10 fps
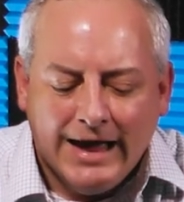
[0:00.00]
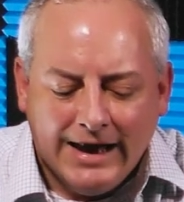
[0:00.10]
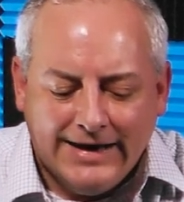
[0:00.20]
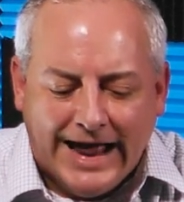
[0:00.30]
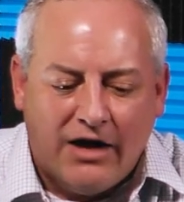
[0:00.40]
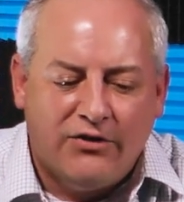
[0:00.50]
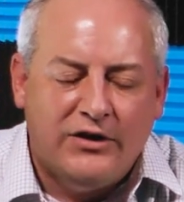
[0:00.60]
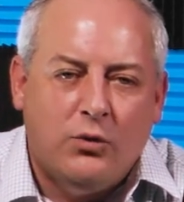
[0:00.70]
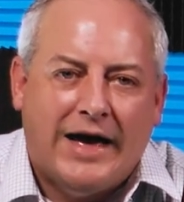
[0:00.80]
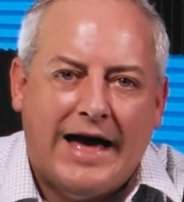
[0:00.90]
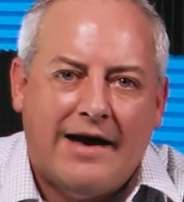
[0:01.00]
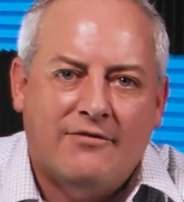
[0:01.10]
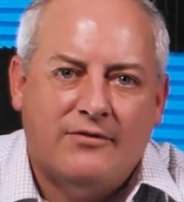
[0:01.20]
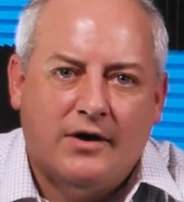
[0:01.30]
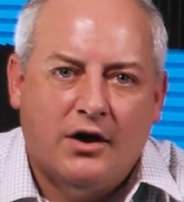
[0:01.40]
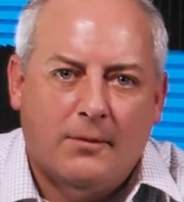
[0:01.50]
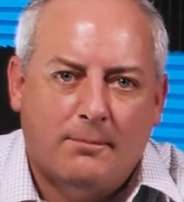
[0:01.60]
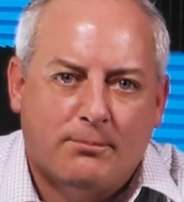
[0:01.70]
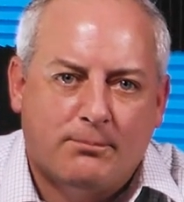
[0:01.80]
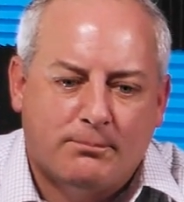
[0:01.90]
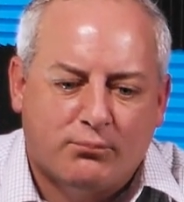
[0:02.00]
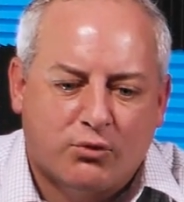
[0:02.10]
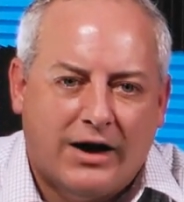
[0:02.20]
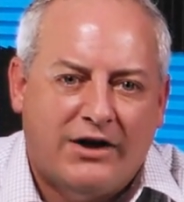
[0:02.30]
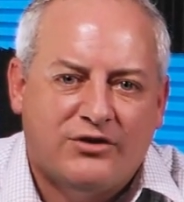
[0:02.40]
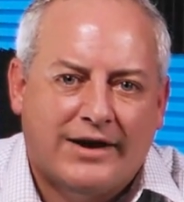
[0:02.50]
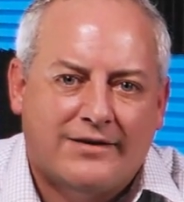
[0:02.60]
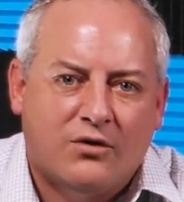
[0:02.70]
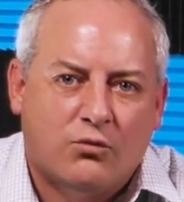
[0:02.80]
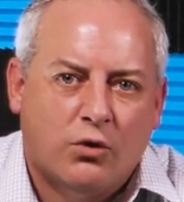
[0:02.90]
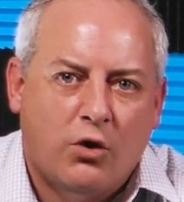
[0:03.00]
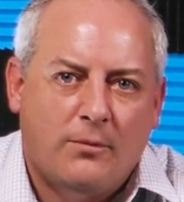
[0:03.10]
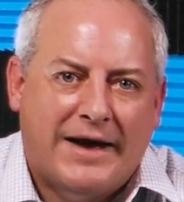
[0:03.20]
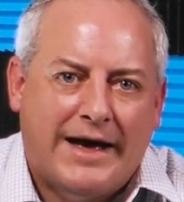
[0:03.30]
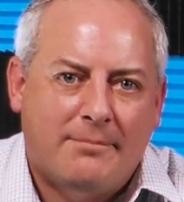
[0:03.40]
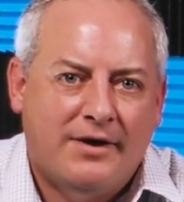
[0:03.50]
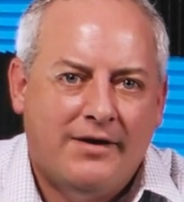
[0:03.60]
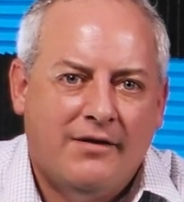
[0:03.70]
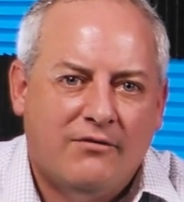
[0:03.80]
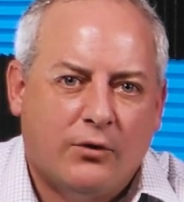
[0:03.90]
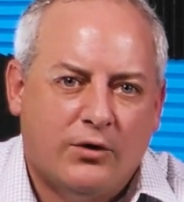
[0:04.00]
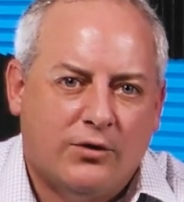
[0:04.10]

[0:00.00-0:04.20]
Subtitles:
Now that you have a project roadmap for your